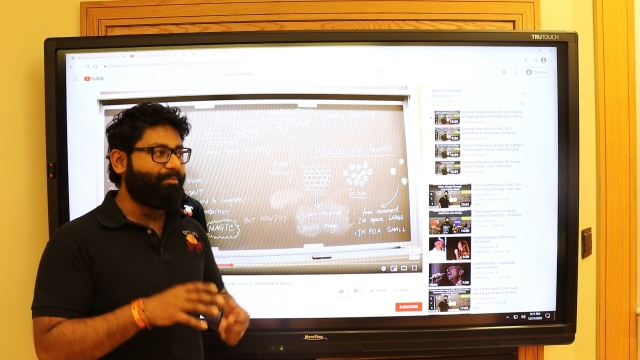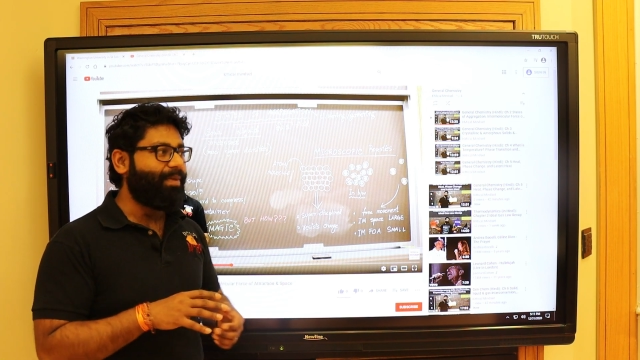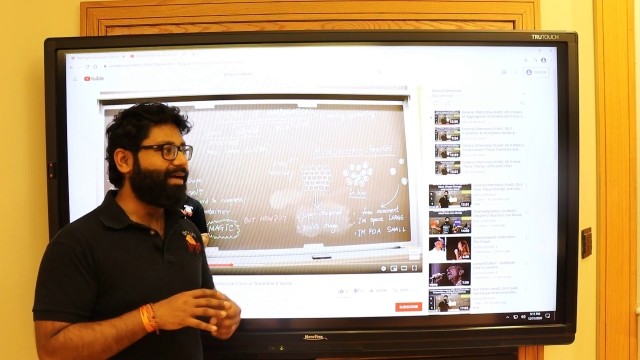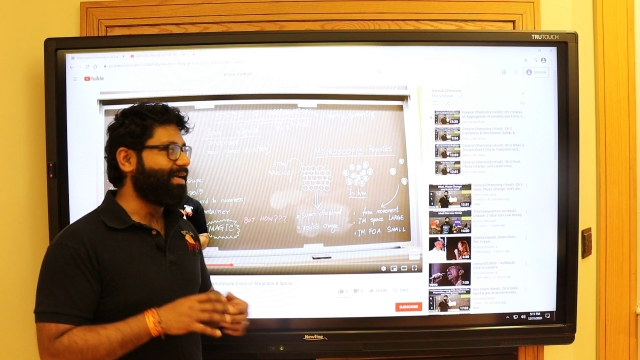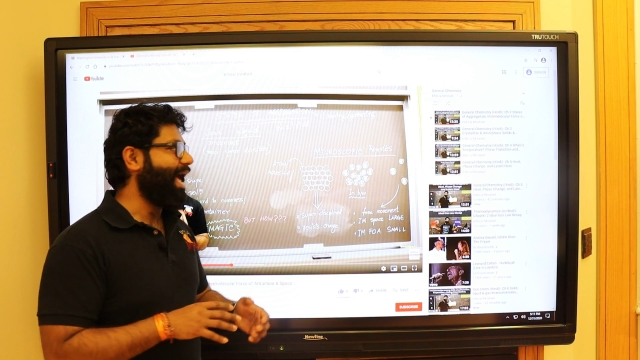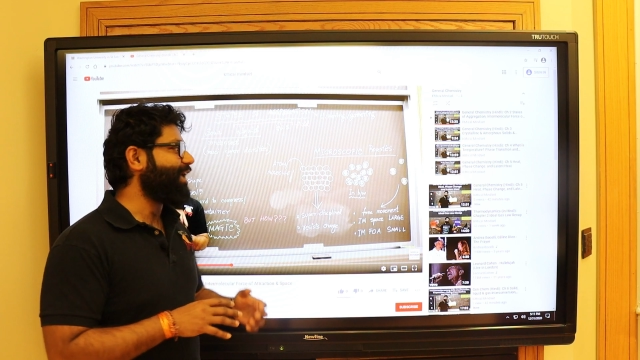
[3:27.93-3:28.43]

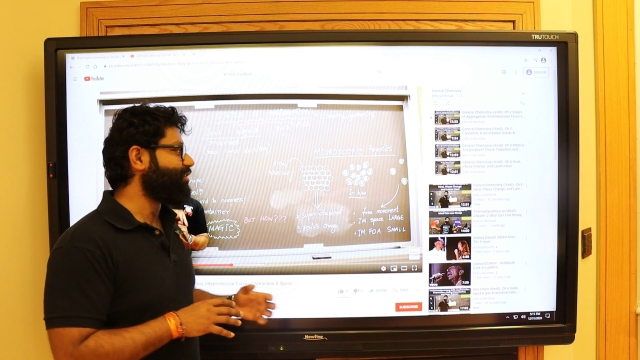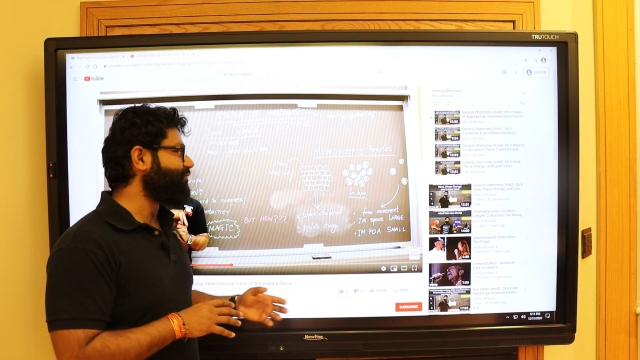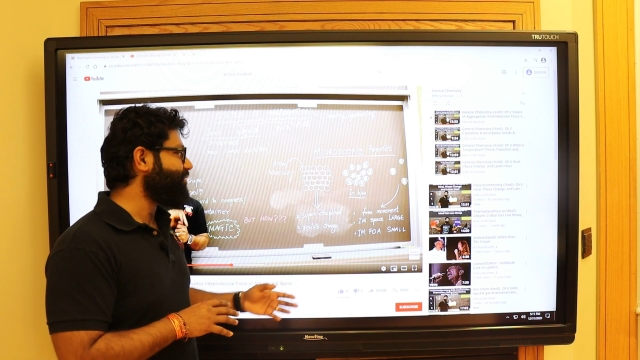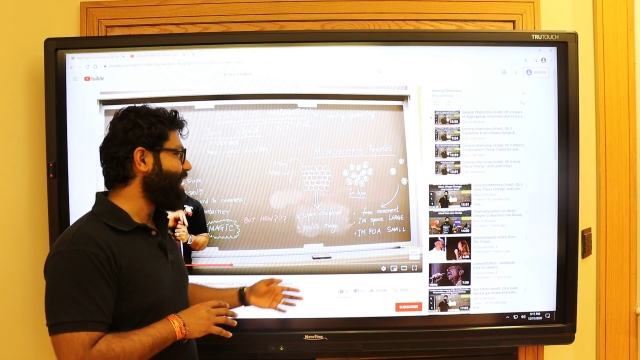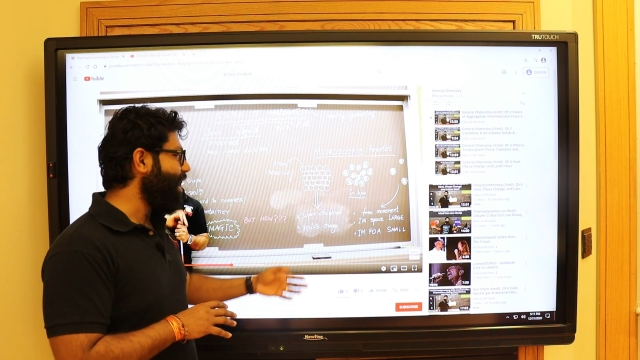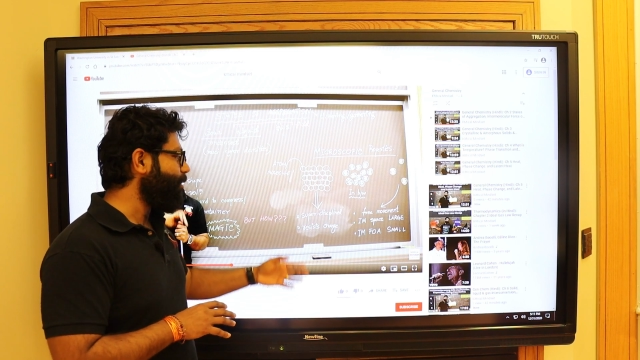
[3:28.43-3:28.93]
But as
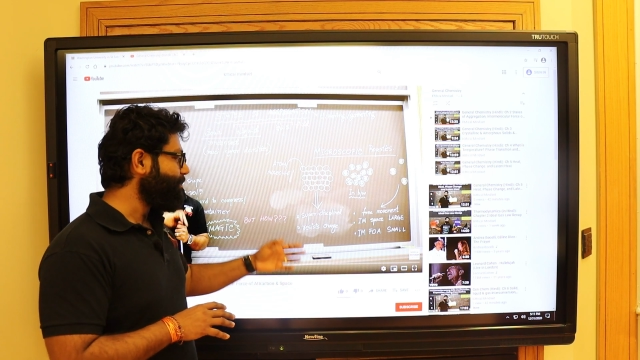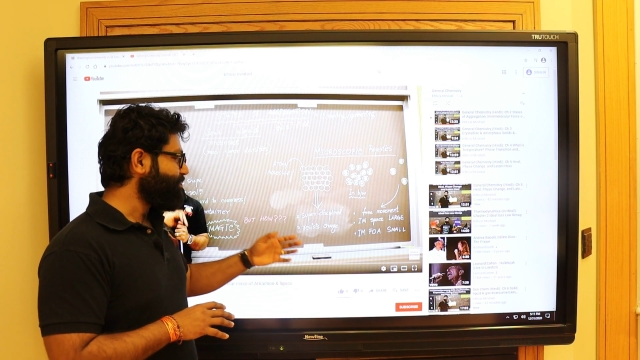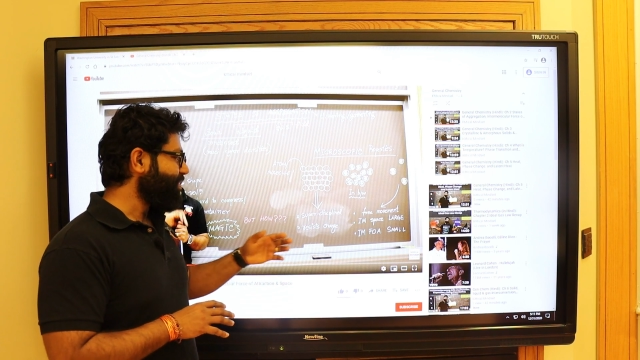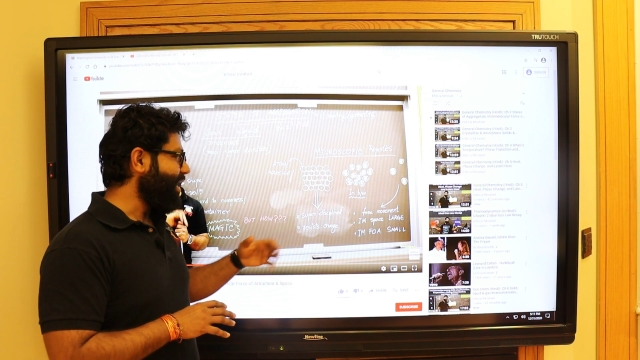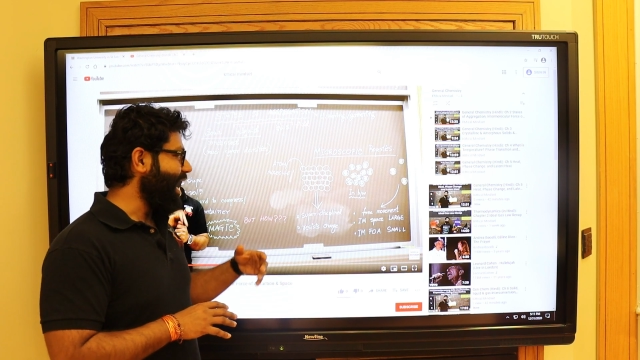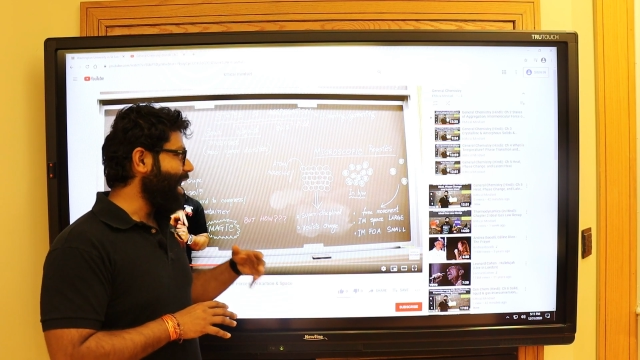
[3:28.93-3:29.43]
of now,
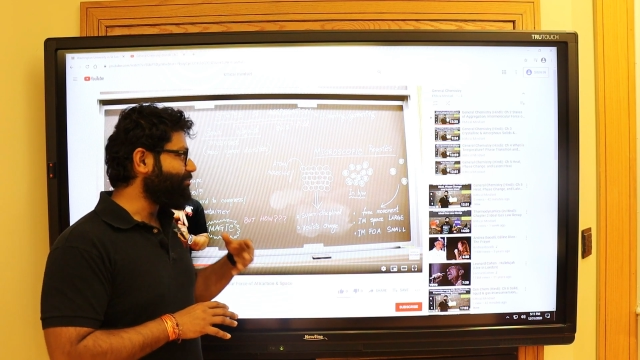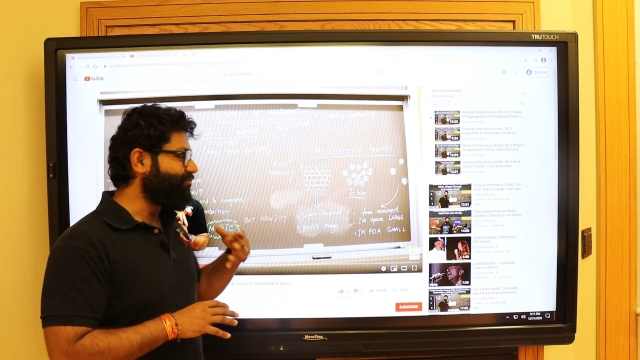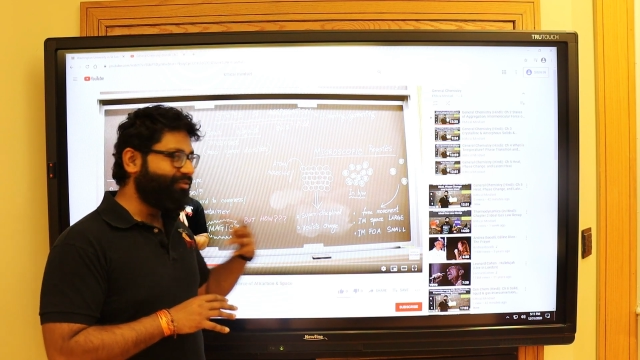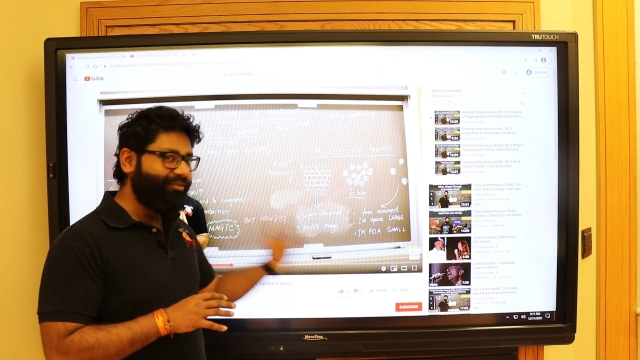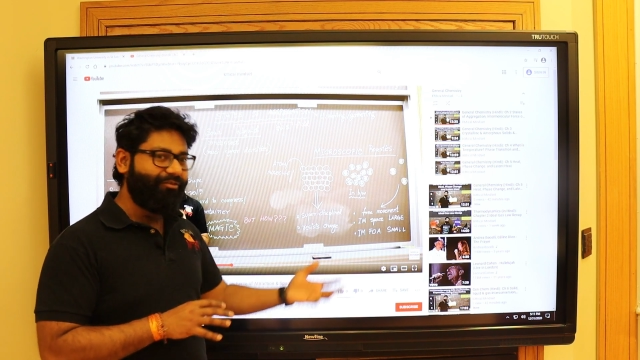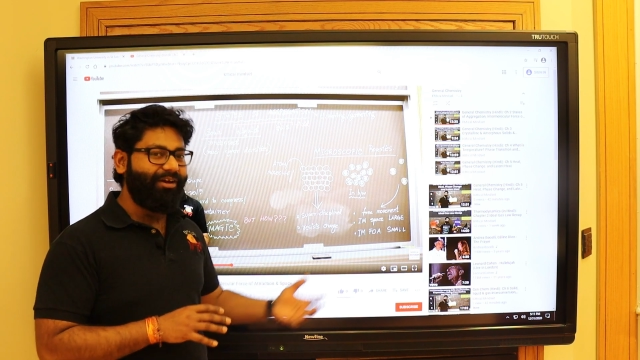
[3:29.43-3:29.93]
I
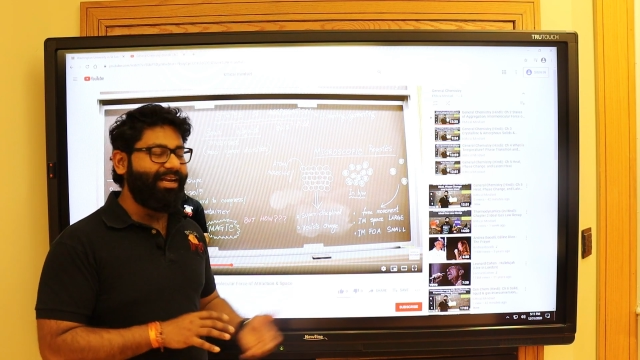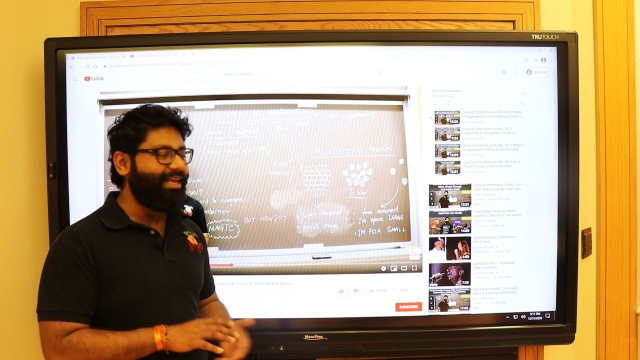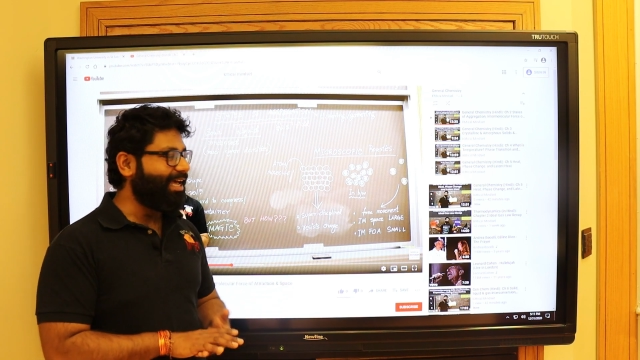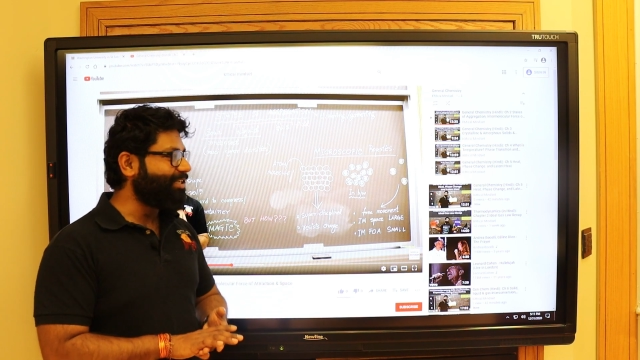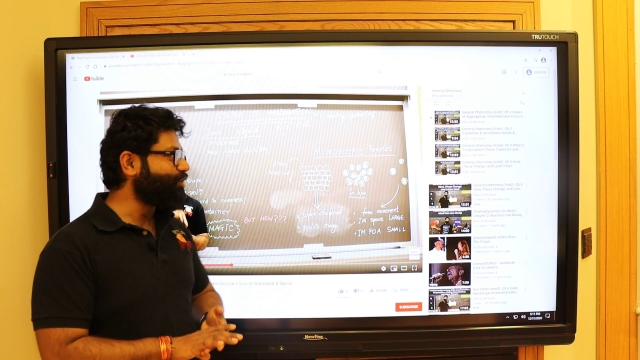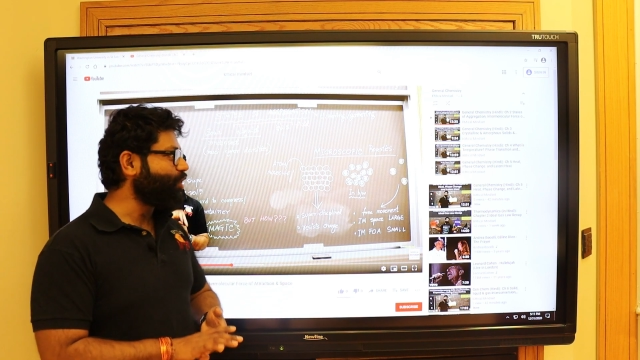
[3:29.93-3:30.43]
am really